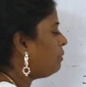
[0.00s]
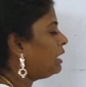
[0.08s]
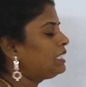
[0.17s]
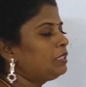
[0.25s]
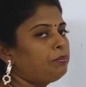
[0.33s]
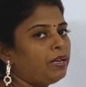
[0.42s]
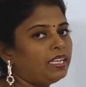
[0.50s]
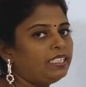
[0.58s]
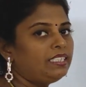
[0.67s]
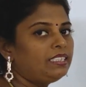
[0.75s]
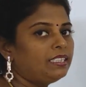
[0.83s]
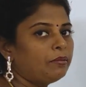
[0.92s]

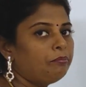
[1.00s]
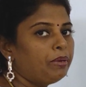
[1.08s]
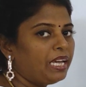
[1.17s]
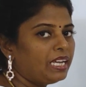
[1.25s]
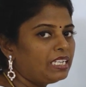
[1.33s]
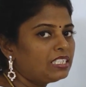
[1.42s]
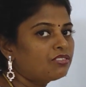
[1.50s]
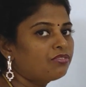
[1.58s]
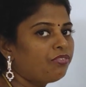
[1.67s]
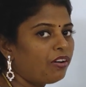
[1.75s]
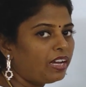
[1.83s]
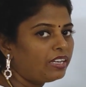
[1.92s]
multiplying the
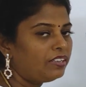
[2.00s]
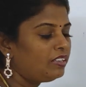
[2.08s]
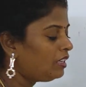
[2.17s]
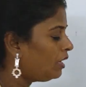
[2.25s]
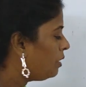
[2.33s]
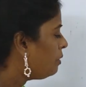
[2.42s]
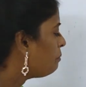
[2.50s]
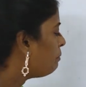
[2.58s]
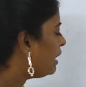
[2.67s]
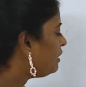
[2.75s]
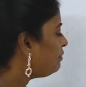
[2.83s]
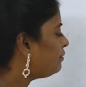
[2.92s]
base 5
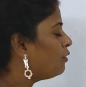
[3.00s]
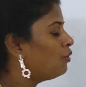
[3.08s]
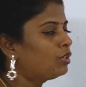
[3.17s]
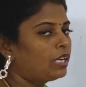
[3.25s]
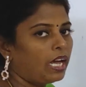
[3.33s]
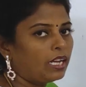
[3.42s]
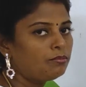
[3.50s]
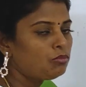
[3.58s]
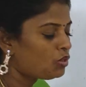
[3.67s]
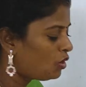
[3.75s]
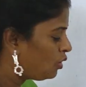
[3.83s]
by 4 times.